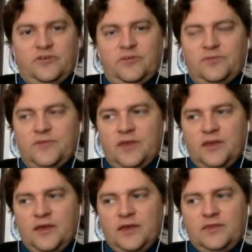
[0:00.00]
and
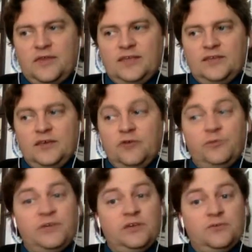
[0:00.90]
that it would
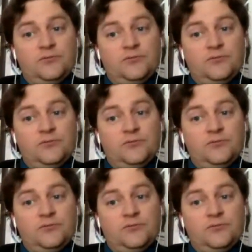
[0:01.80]
be